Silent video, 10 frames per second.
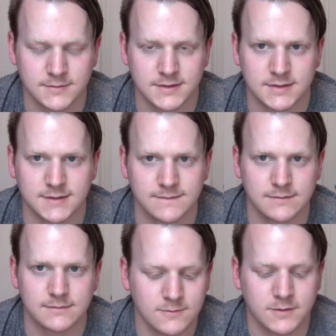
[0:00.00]
A
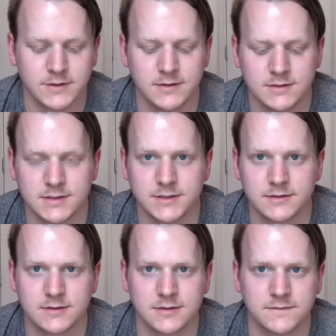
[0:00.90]
7. Where do you see
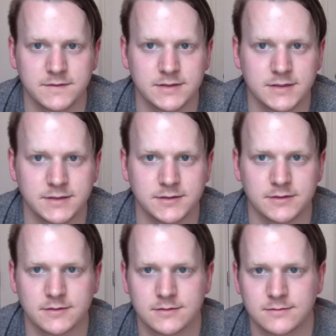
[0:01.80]
yourself in 10
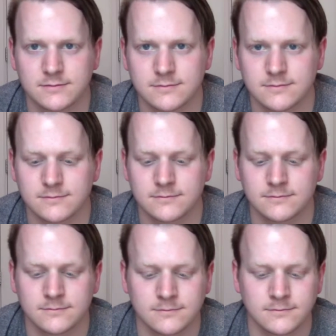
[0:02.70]
years?
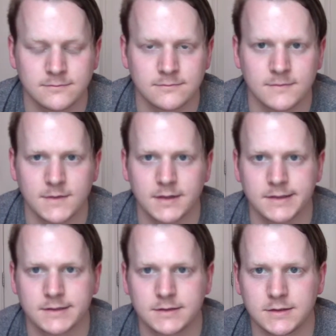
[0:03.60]

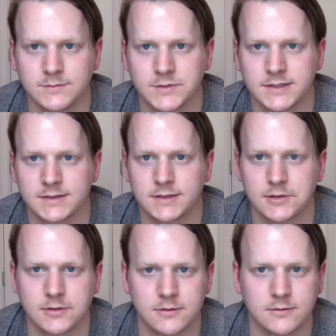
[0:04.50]
I see
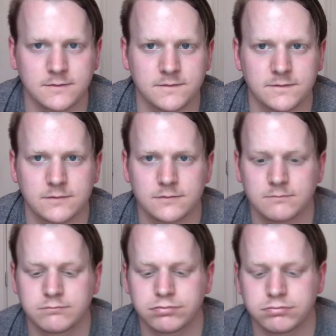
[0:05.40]
myself
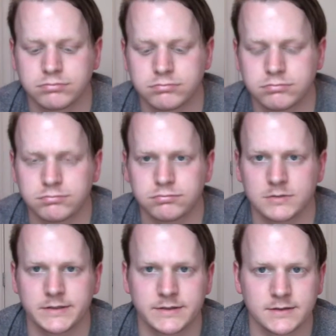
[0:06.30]

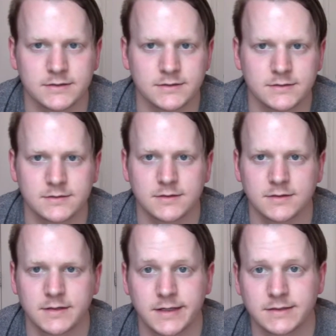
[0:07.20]
in a
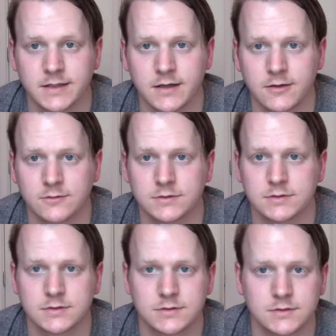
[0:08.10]
nice
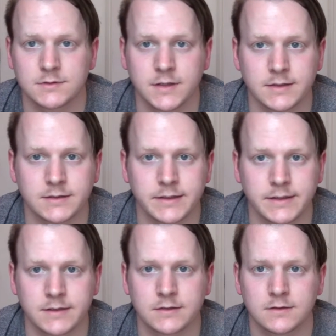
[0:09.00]
house, not
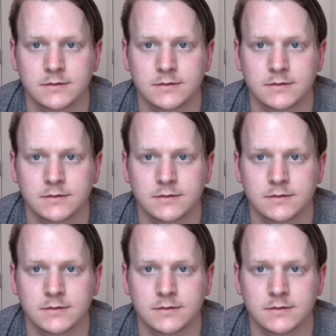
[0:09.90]
dead,